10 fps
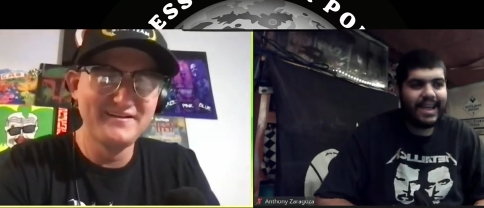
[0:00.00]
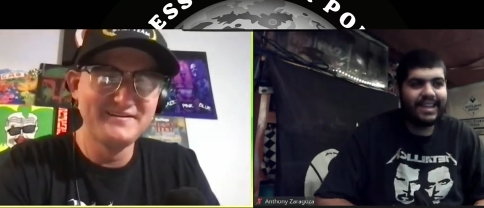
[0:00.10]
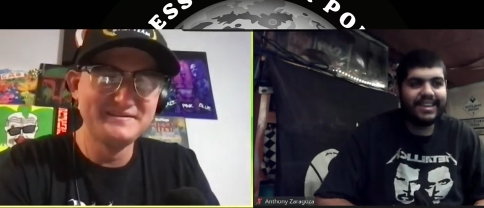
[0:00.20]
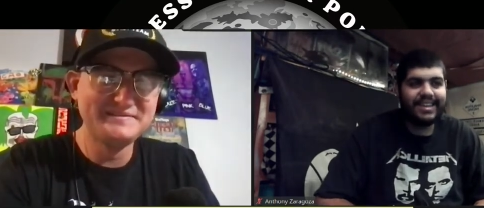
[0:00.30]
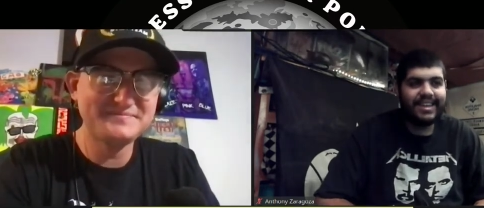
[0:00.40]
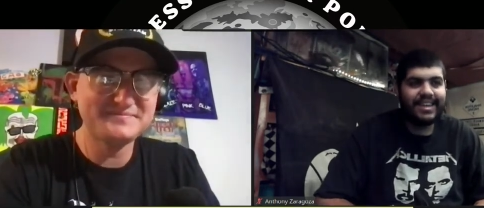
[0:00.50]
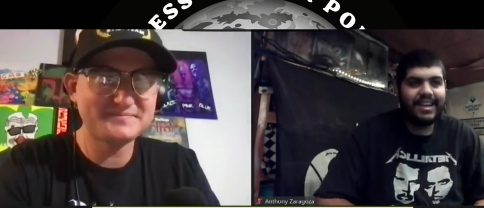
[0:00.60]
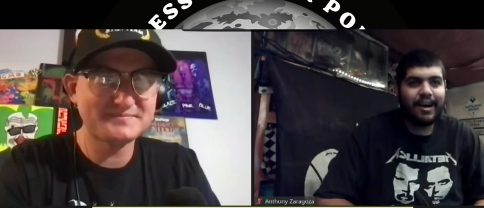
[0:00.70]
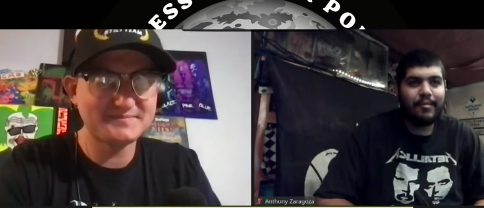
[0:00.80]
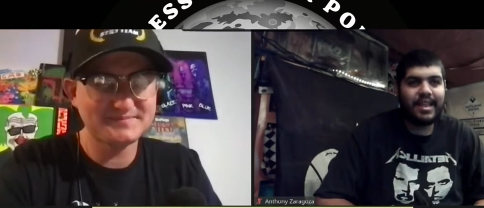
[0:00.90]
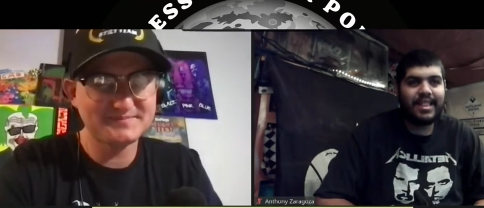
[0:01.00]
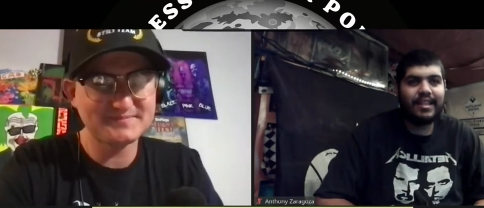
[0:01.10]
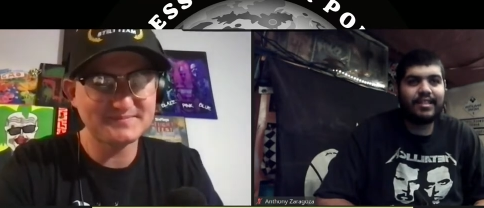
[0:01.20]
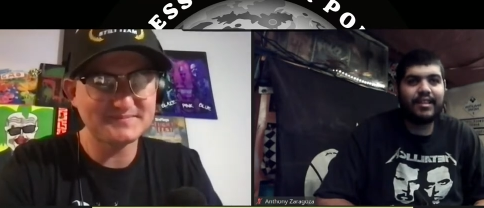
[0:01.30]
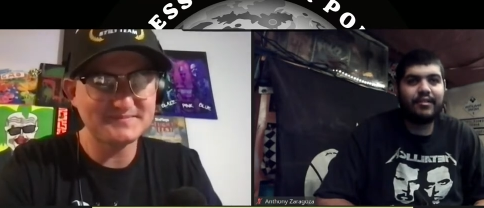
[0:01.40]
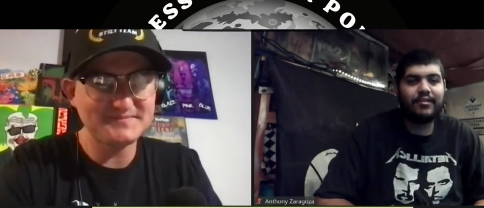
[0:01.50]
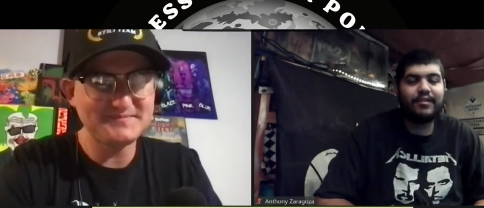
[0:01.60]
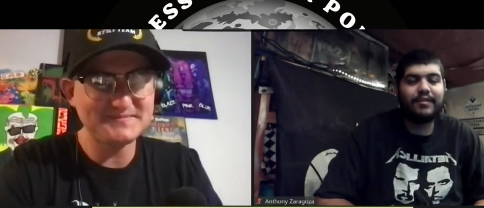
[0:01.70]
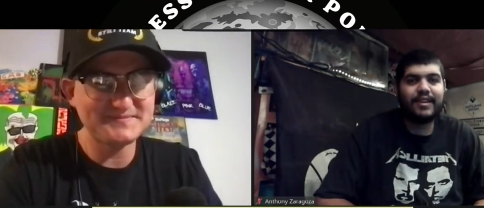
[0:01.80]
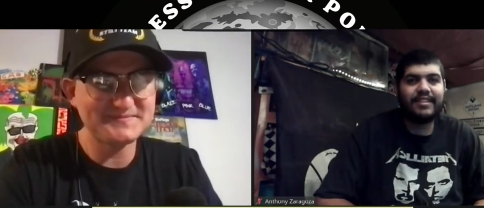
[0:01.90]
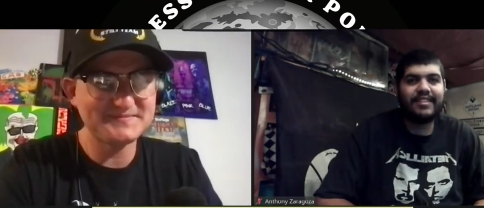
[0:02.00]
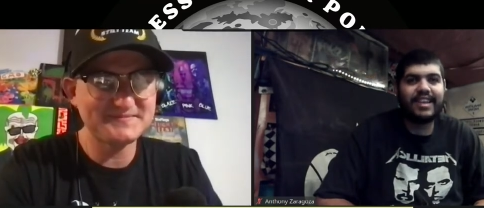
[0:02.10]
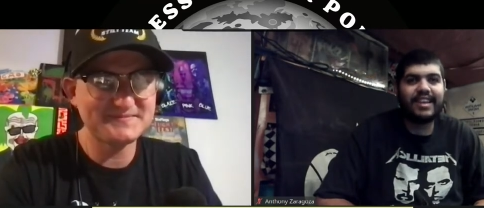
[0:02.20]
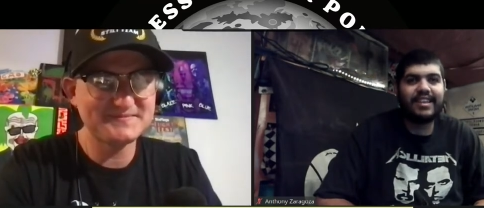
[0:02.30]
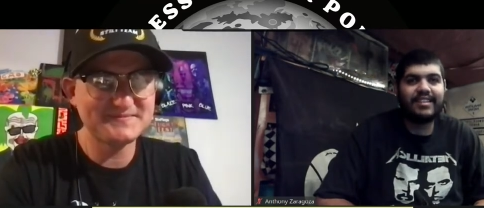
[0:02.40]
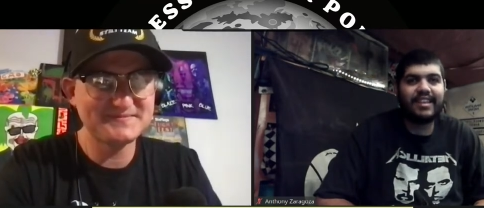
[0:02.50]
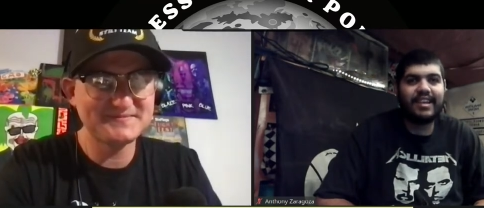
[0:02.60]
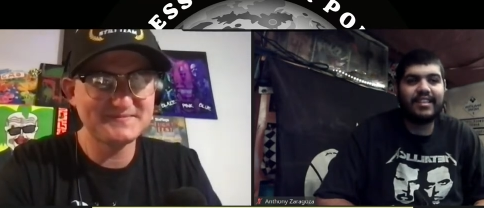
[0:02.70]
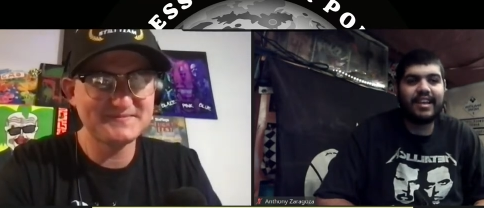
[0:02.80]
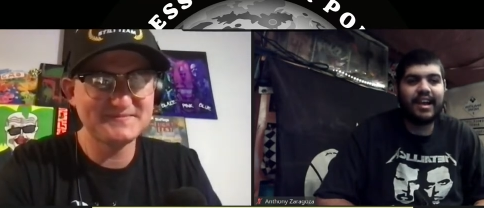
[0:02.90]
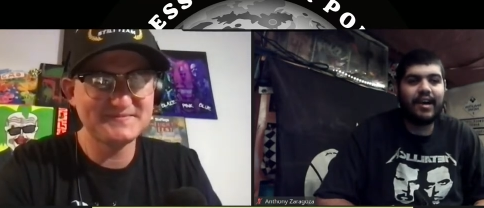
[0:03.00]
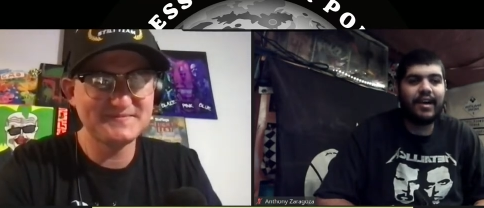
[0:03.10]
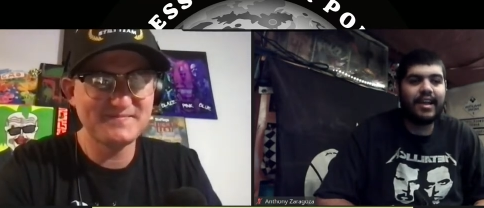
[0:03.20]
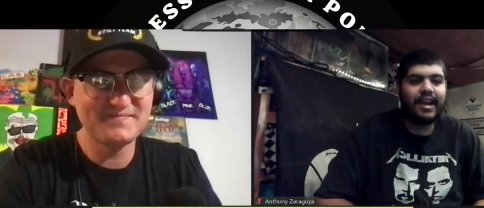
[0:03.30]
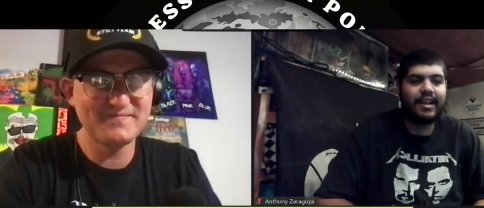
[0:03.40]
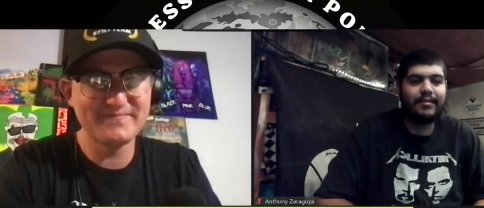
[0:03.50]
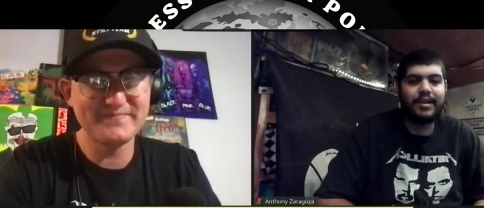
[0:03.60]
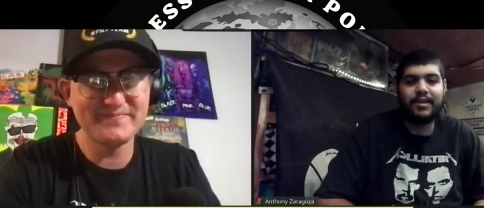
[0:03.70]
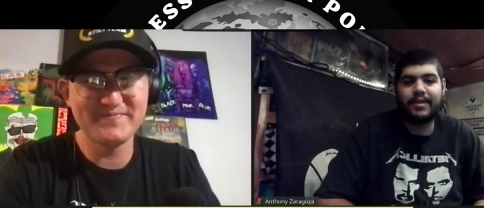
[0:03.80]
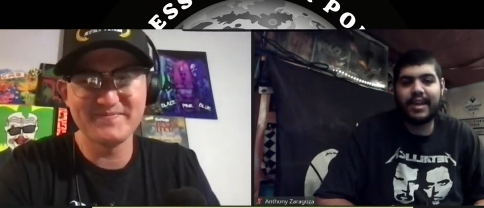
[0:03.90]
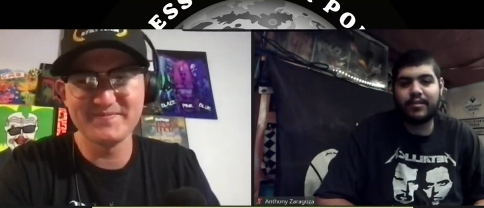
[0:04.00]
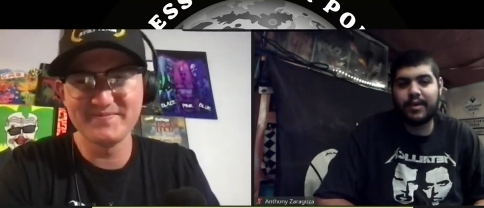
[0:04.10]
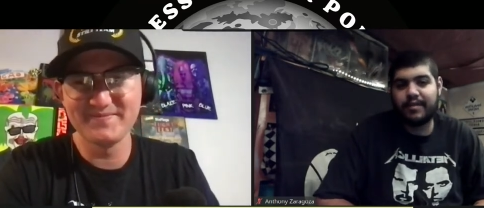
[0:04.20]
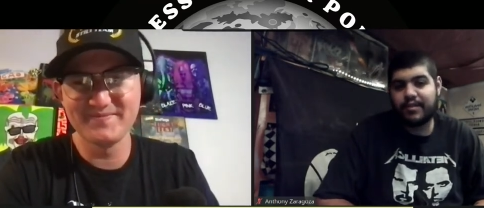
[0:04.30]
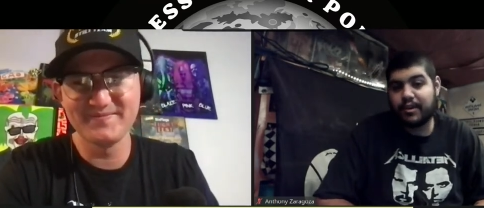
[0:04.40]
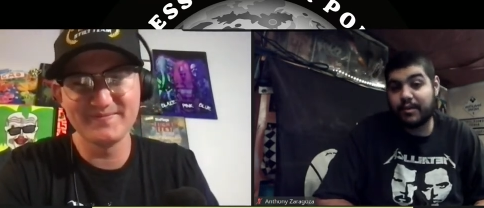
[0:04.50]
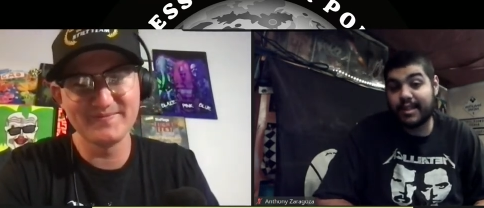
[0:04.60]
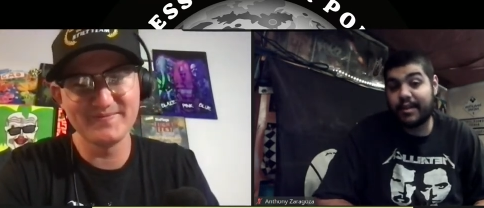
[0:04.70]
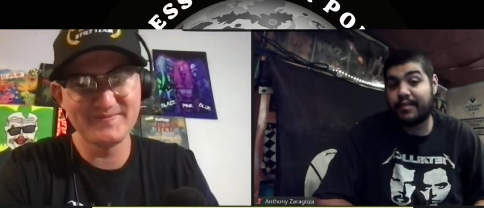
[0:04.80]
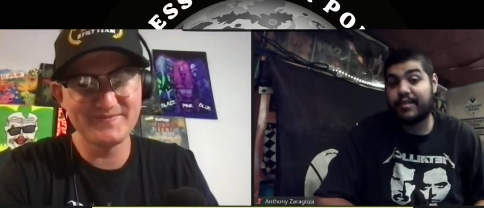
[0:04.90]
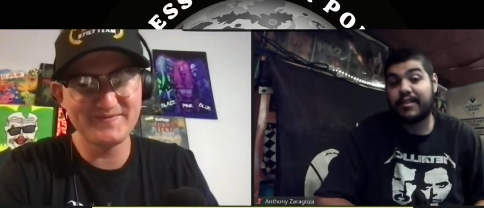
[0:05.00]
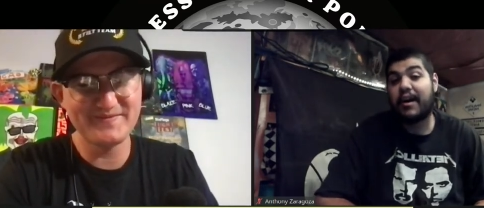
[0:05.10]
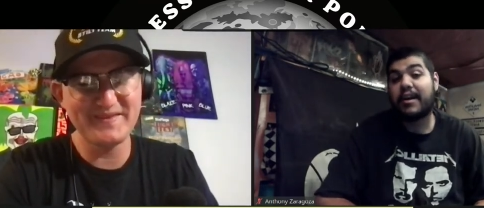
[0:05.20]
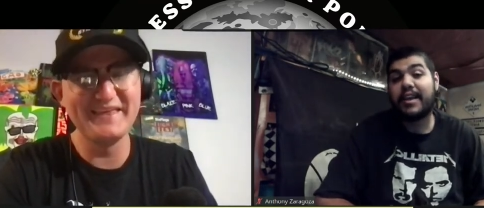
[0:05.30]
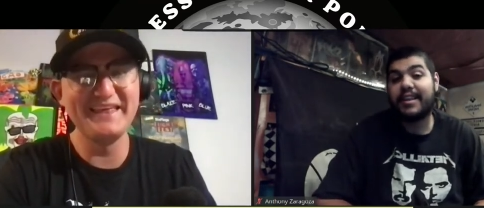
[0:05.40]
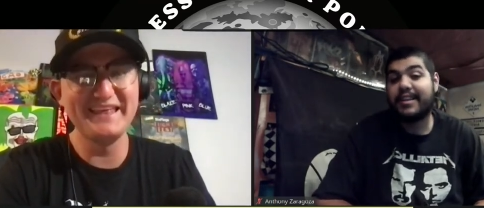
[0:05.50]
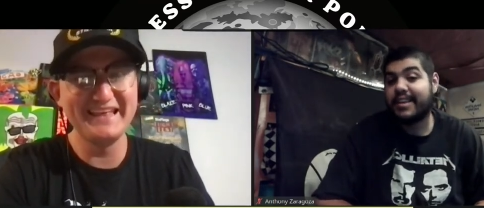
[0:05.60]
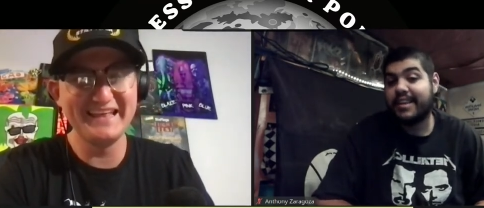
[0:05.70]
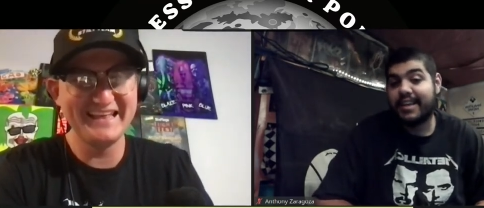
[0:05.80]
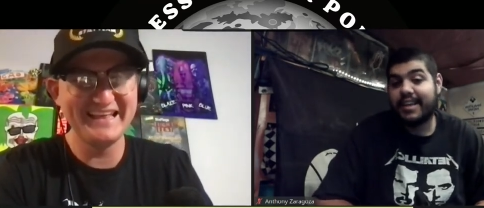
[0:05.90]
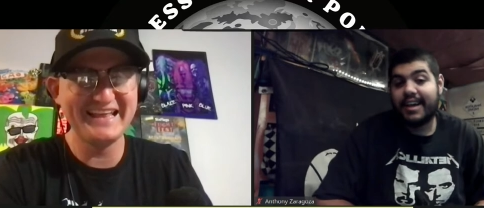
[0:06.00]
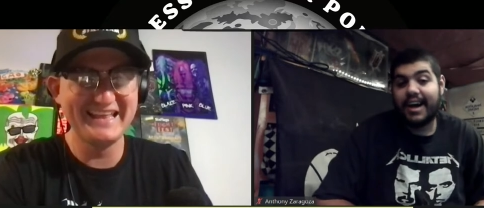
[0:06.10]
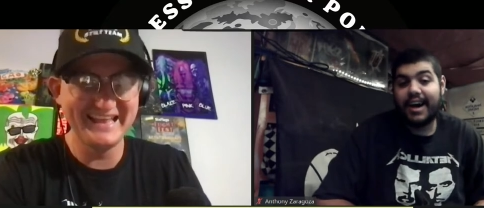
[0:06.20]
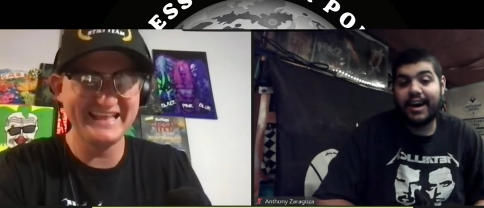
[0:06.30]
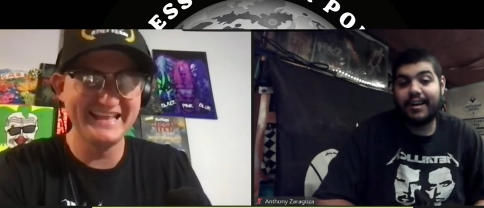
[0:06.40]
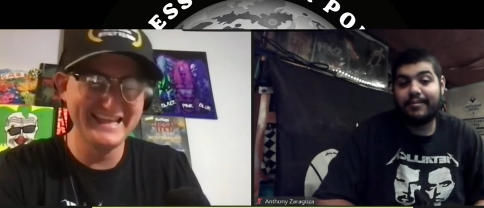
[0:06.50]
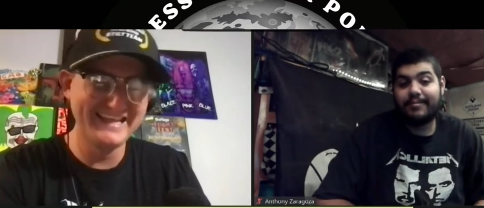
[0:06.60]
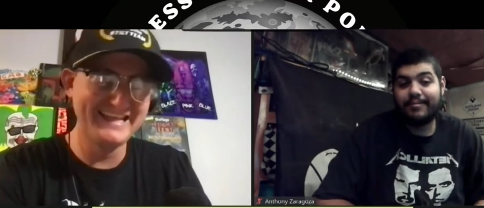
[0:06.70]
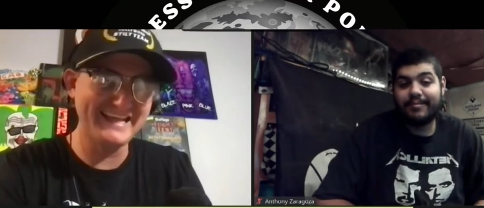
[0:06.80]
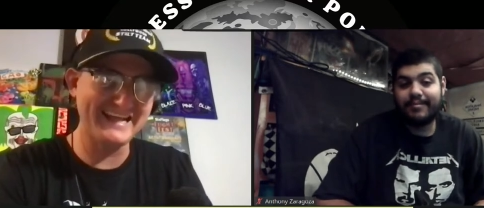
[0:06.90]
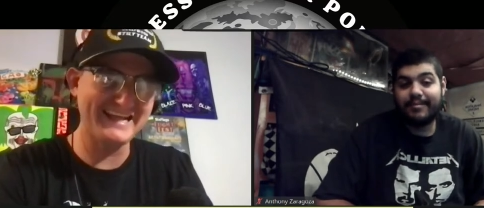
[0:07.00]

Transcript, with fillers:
Speaker 1: And. I mean, that's that was the funnest thing is, is how I got him to do an ex-wife joke without even talking. Um,